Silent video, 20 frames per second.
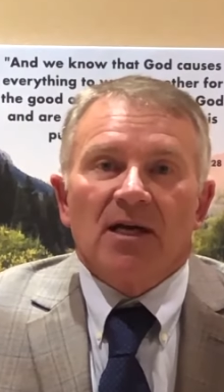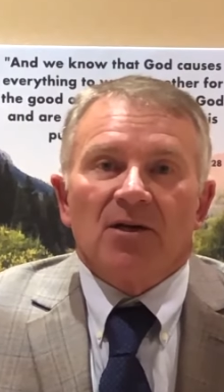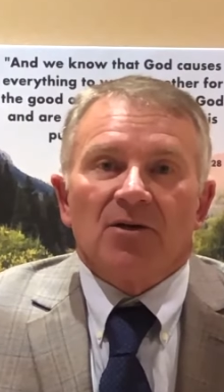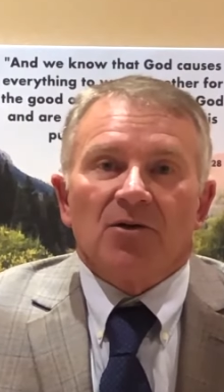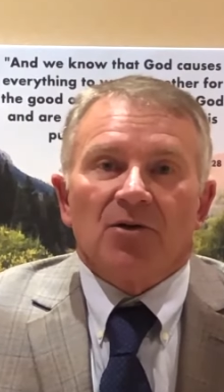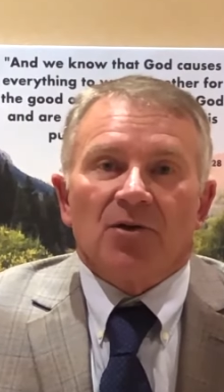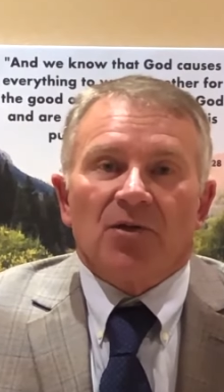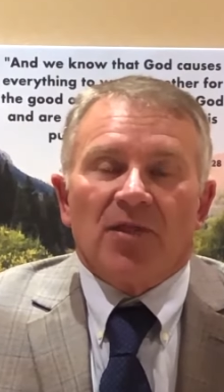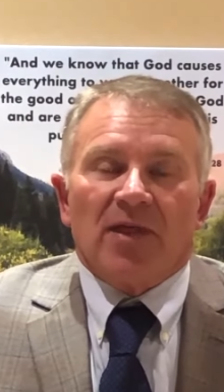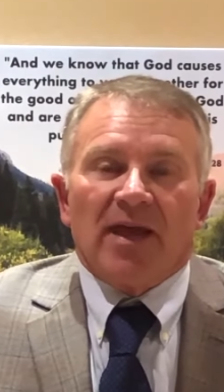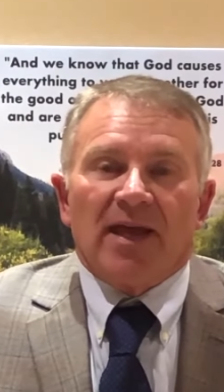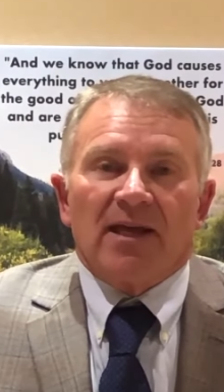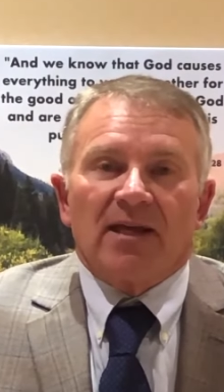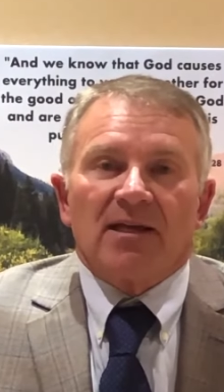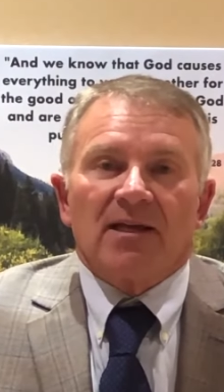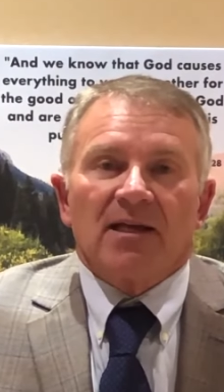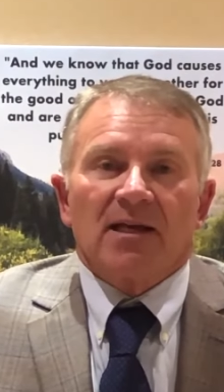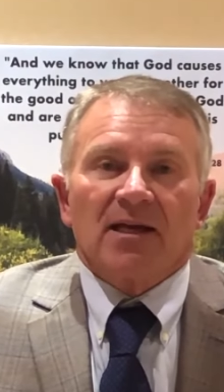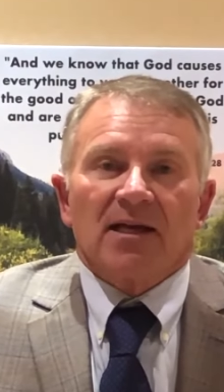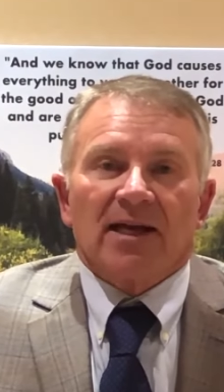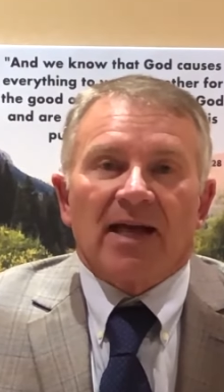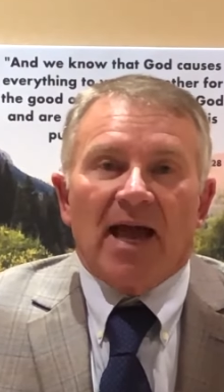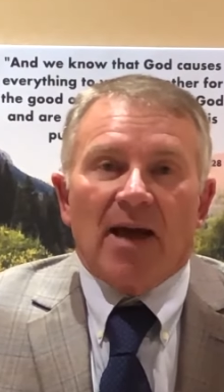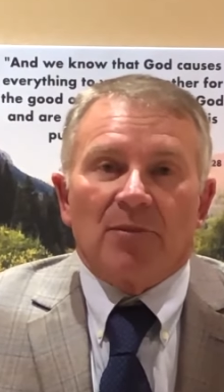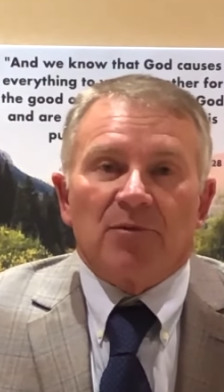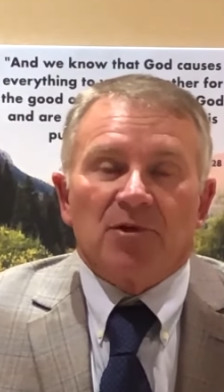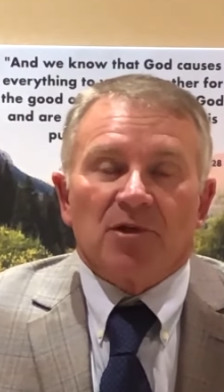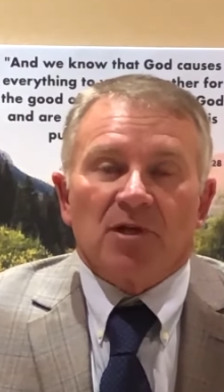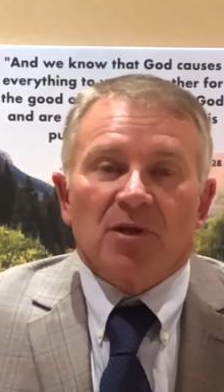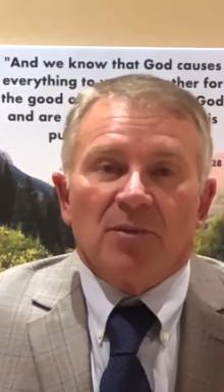to thank
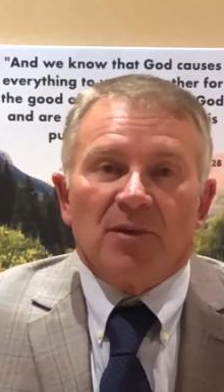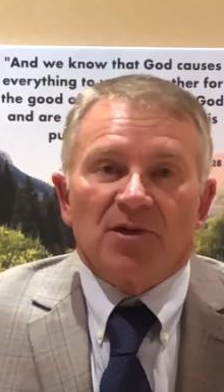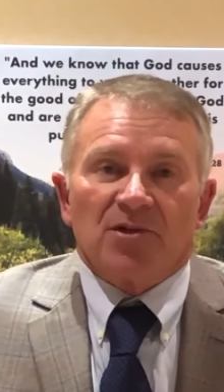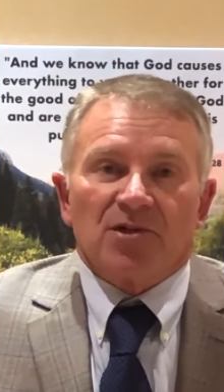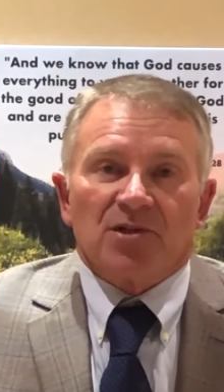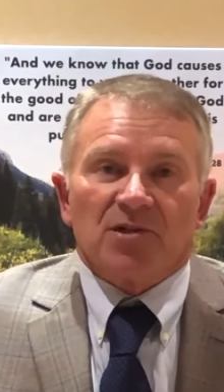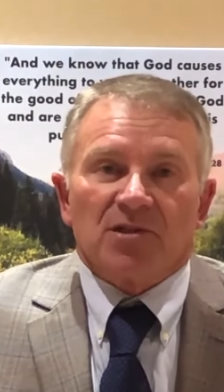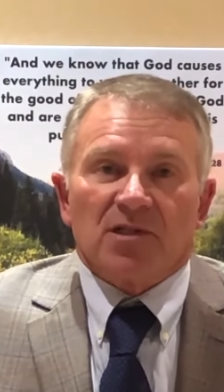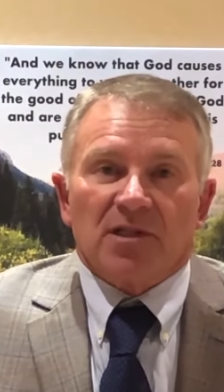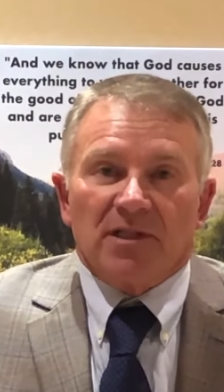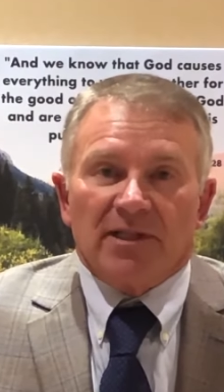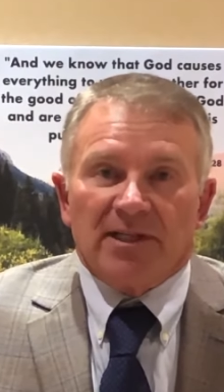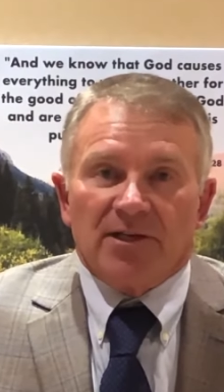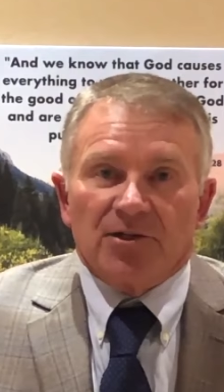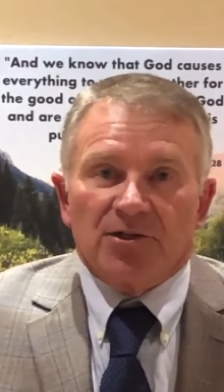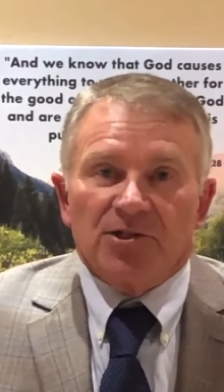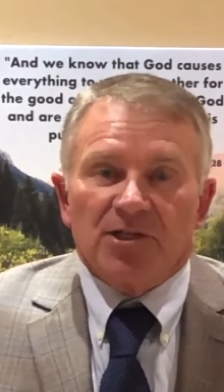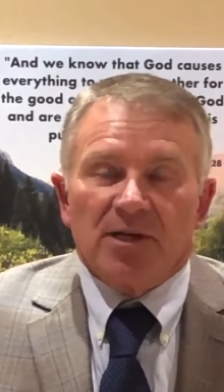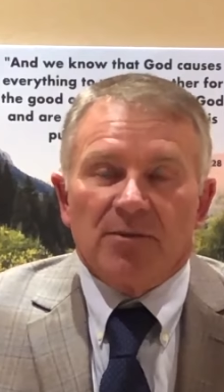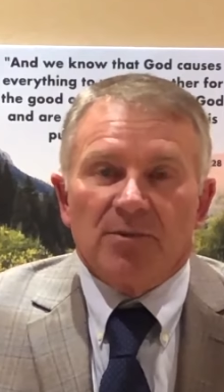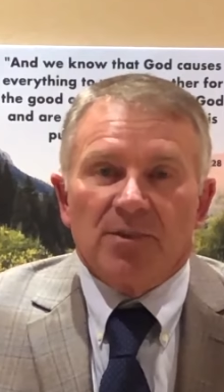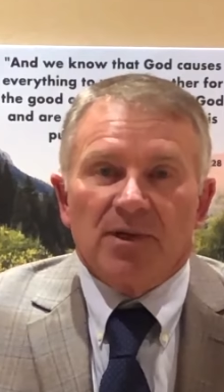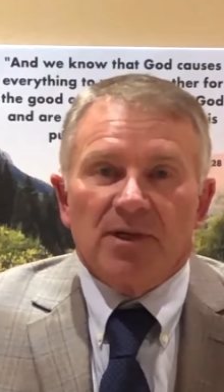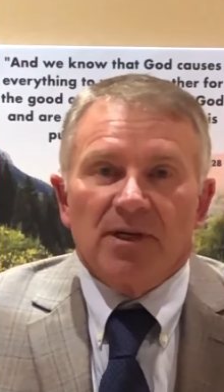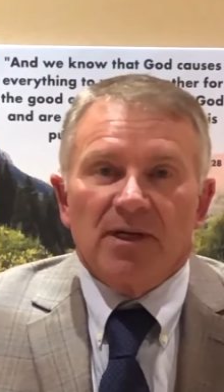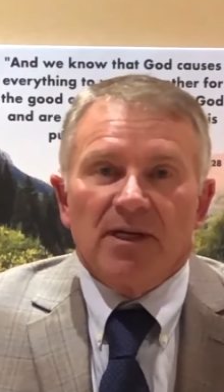Capitol Commission's leadership,